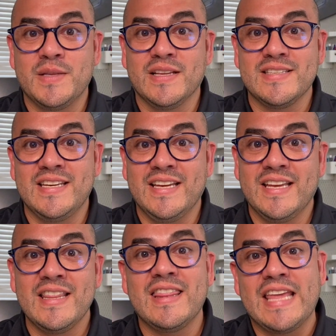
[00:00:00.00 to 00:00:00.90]
listening
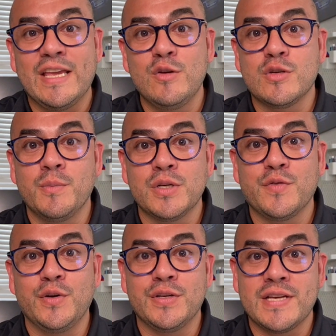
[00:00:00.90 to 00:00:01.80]
in, thank you so much
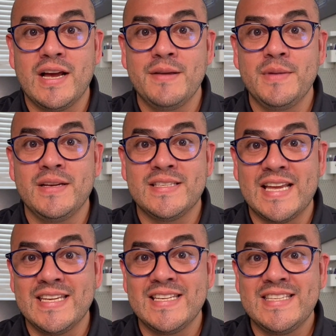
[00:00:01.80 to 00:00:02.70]
for your time and
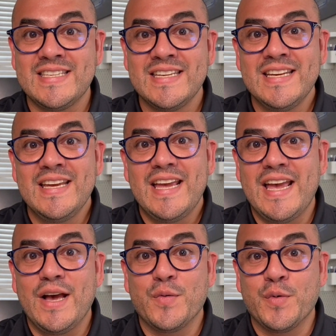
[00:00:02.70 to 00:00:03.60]
attendance.
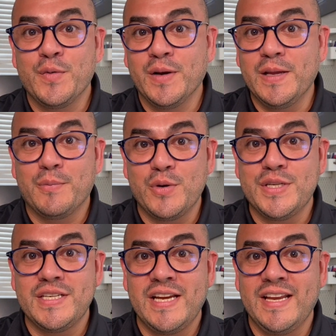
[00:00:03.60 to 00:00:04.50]
And we really
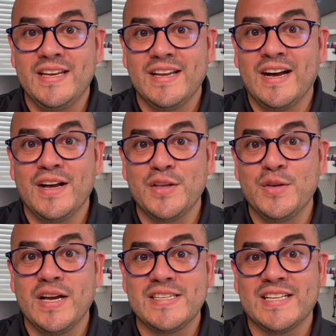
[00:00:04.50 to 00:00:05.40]
appreciate you
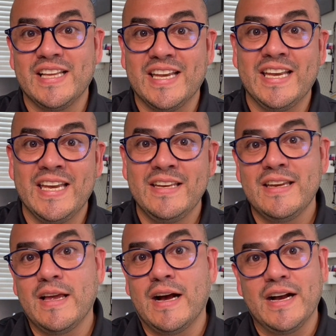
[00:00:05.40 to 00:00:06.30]
guys clicking in.
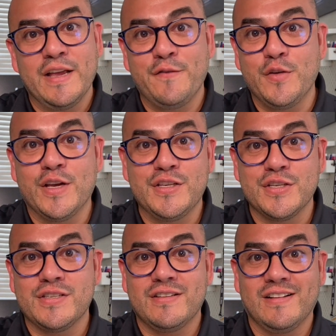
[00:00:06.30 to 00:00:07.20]
If you could
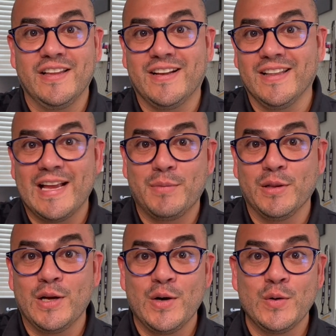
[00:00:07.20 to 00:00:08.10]
just click a like
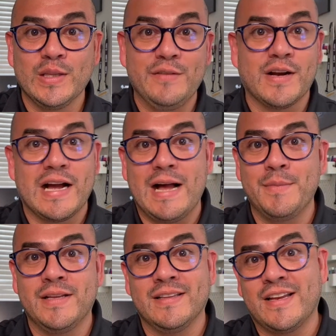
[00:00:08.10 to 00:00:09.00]
below, leave a
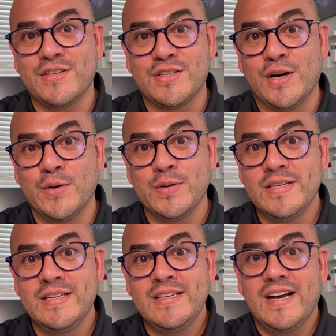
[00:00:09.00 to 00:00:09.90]
comment, let us know
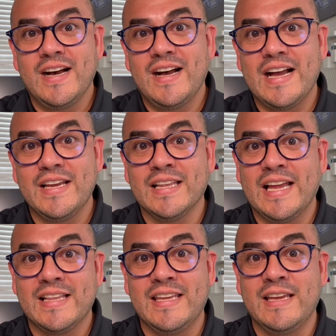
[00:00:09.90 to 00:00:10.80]
how you
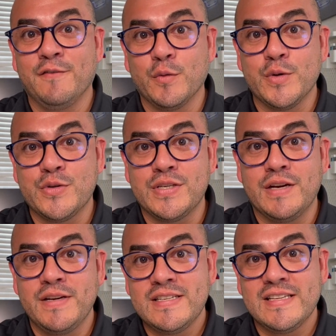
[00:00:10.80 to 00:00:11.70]
like the influencer
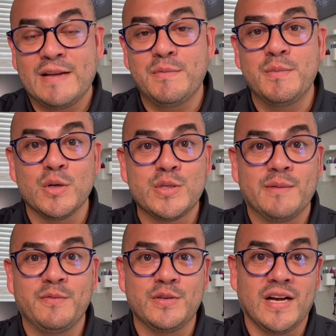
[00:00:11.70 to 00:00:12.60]
series. That'd be most
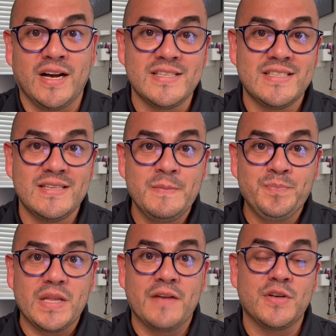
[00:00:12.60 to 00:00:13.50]
helpful to us.
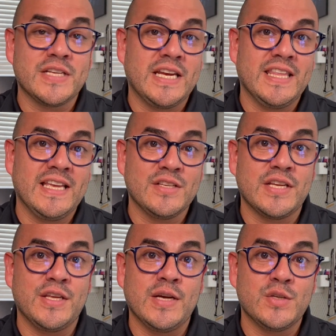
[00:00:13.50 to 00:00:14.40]
If there's anything else
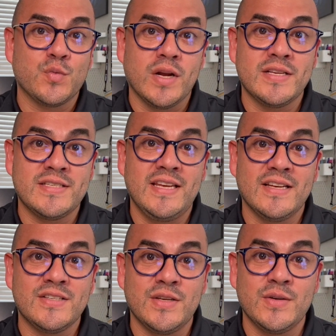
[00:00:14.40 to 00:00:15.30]
that you guys want to see
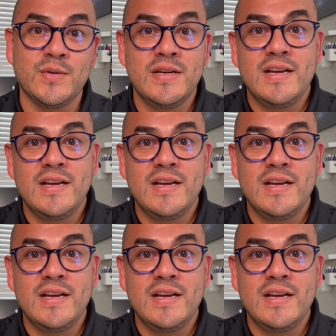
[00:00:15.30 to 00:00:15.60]
us do,